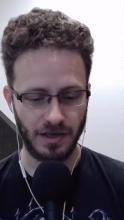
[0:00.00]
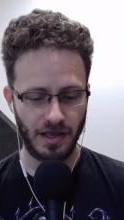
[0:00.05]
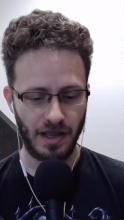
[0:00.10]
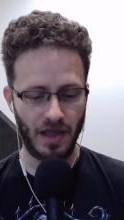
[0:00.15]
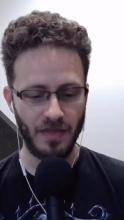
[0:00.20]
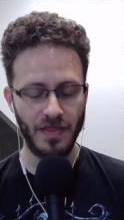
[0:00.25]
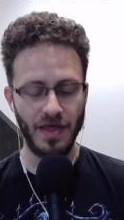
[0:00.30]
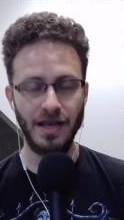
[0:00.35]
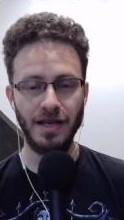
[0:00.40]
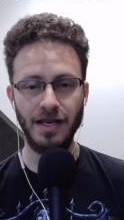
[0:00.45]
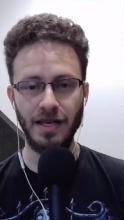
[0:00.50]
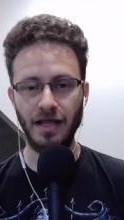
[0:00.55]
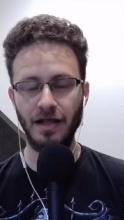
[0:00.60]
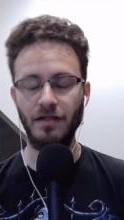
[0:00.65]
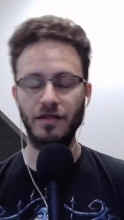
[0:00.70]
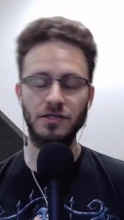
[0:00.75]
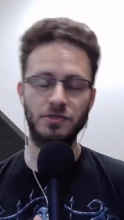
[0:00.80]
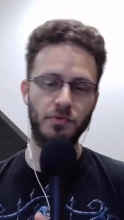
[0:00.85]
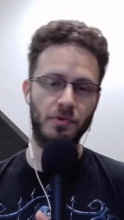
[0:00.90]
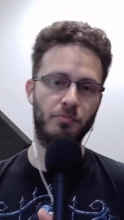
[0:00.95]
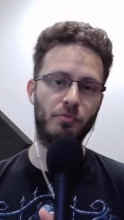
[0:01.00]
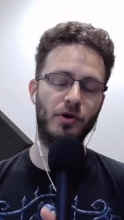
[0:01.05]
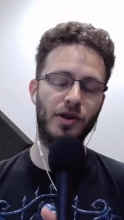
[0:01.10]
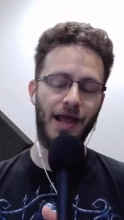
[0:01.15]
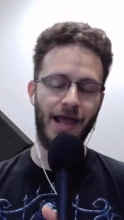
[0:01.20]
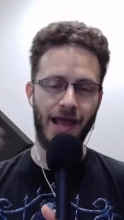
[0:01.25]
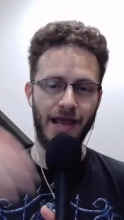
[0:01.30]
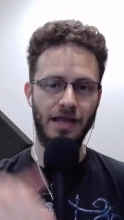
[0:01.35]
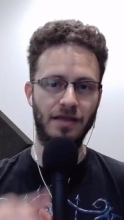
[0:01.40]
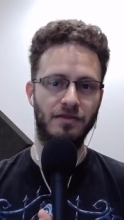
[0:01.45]
And then in English, we put
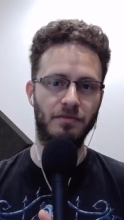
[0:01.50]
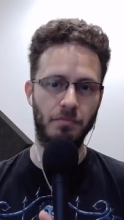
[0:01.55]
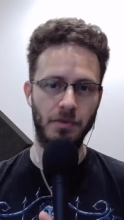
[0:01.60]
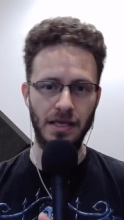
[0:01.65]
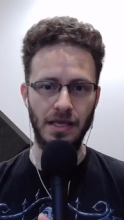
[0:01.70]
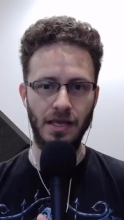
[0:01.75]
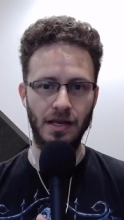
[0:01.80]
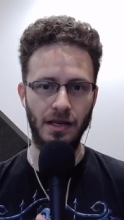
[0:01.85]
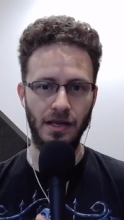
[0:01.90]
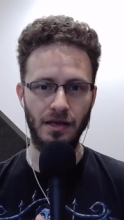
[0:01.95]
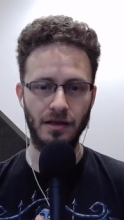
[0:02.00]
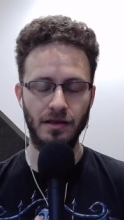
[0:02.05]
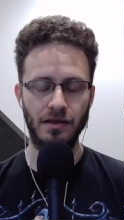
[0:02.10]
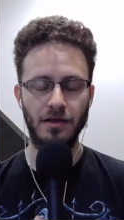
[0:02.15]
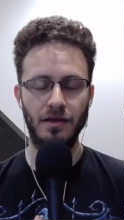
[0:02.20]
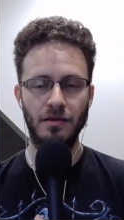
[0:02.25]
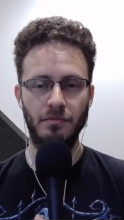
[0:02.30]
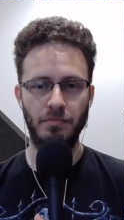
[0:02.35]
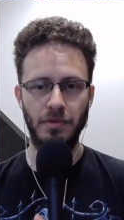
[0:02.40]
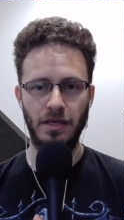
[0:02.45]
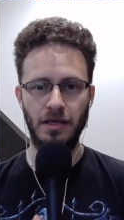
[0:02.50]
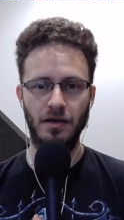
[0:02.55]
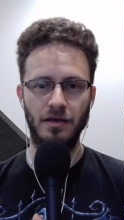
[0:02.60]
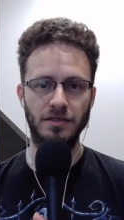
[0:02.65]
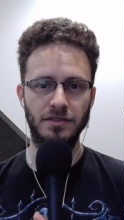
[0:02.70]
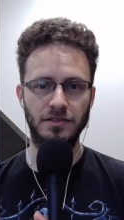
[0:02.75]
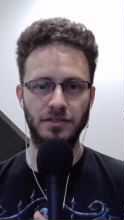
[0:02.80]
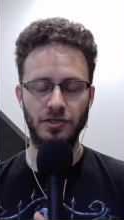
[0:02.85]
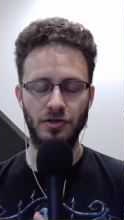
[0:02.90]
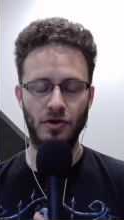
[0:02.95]
egg at the beginning
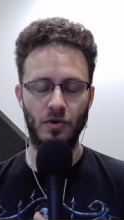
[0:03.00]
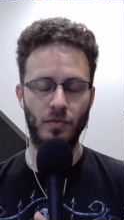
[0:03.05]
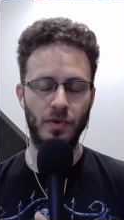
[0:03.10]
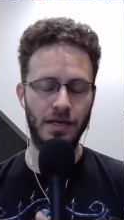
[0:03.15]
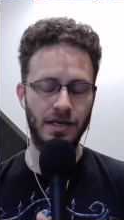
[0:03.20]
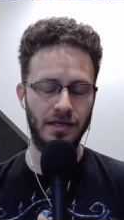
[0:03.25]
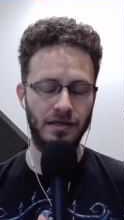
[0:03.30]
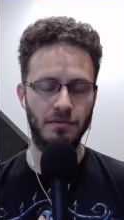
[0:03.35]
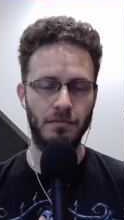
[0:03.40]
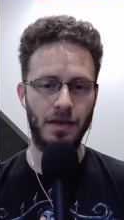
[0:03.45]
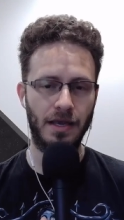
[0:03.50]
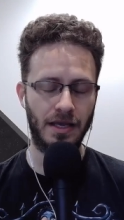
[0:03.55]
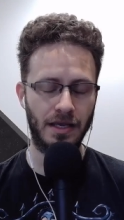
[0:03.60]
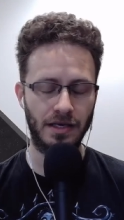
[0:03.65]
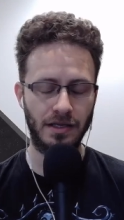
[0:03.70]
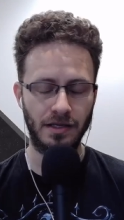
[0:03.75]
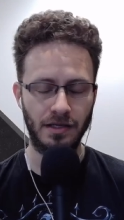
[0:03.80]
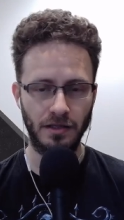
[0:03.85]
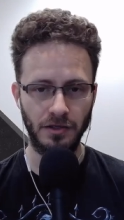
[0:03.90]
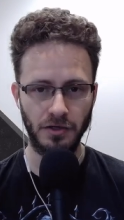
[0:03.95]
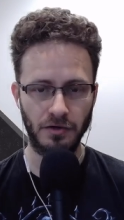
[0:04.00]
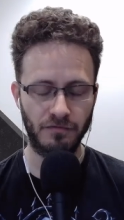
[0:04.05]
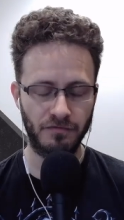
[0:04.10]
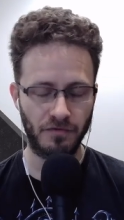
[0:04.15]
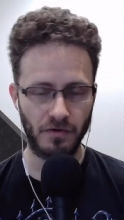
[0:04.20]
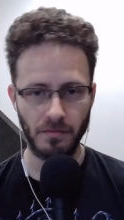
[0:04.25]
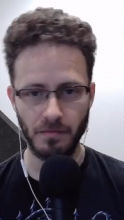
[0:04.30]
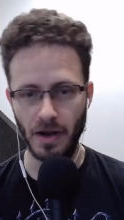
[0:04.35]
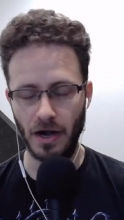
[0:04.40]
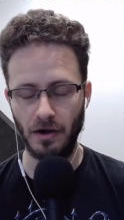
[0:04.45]
because, you know, we need to make it clear
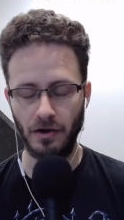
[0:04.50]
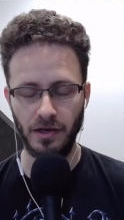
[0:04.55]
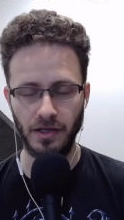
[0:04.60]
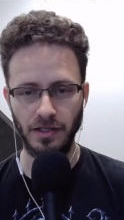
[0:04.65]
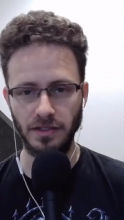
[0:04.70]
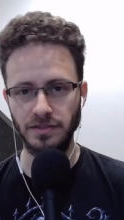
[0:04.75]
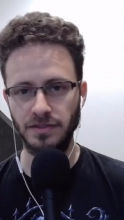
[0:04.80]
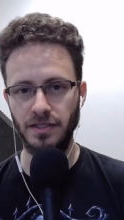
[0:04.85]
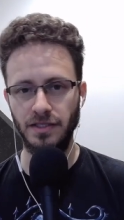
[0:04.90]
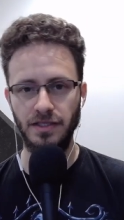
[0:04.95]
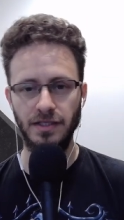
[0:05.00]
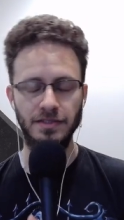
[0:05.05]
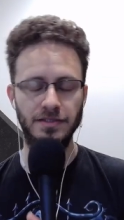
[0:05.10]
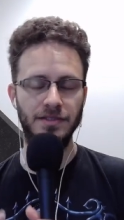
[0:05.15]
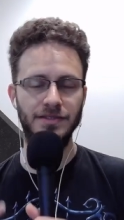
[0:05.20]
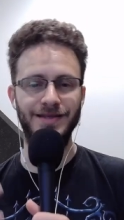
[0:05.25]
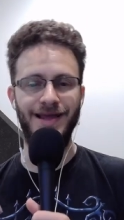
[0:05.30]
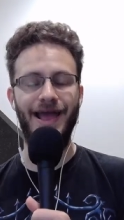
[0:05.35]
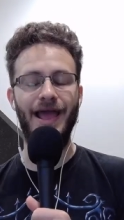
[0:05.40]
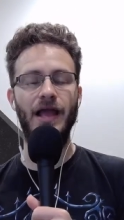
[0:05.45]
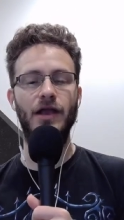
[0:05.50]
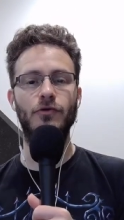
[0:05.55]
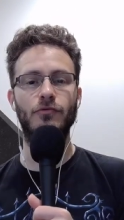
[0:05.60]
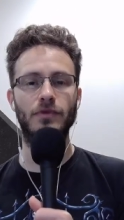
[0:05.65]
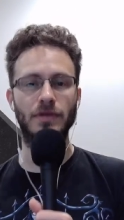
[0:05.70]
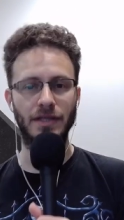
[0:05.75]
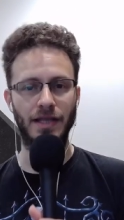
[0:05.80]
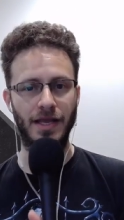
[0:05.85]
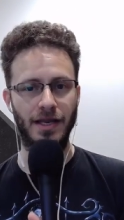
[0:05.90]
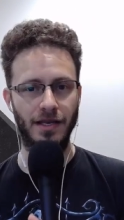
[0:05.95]
for Americans that this is
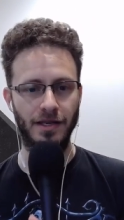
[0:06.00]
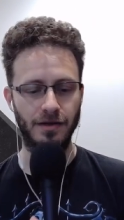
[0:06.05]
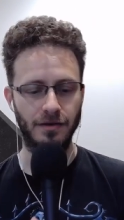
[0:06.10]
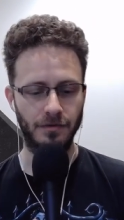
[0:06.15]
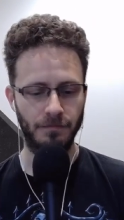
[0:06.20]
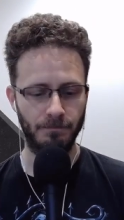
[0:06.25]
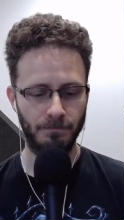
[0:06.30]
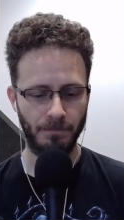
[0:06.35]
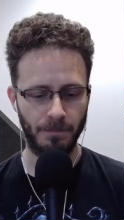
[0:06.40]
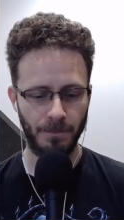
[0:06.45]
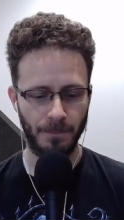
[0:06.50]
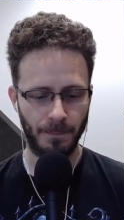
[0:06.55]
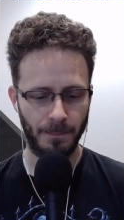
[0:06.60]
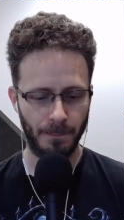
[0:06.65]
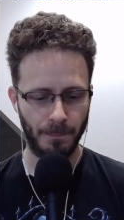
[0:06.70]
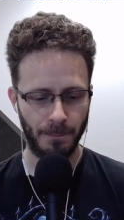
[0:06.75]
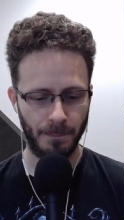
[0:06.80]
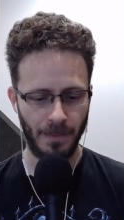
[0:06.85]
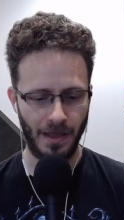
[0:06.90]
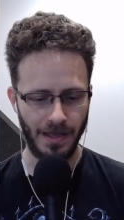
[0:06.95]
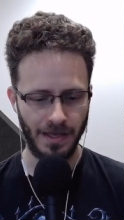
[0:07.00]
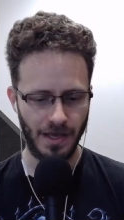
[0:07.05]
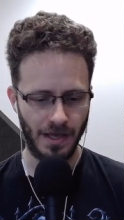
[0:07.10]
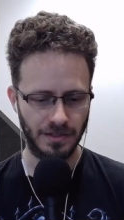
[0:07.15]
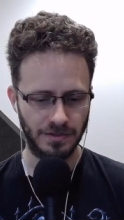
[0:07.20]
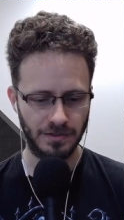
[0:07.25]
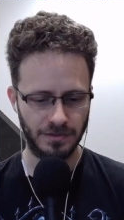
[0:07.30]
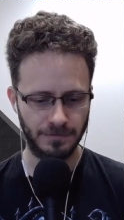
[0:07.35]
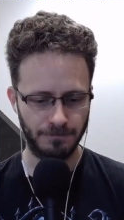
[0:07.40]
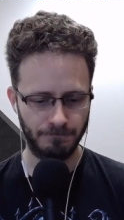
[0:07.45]
egg-related, I
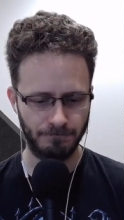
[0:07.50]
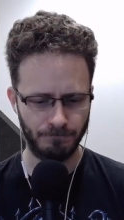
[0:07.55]
guess.